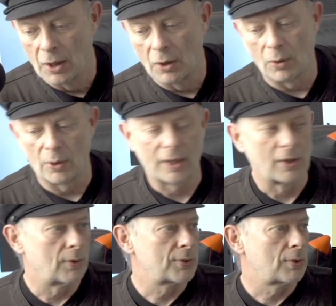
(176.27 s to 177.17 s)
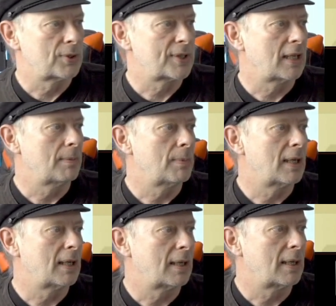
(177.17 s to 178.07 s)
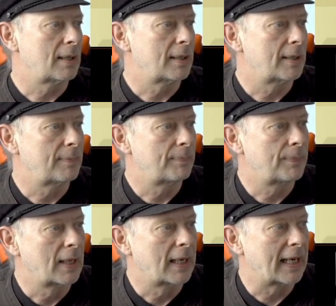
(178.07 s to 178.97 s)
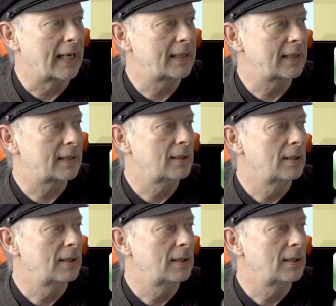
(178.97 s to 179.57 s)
Or I can also say hide it,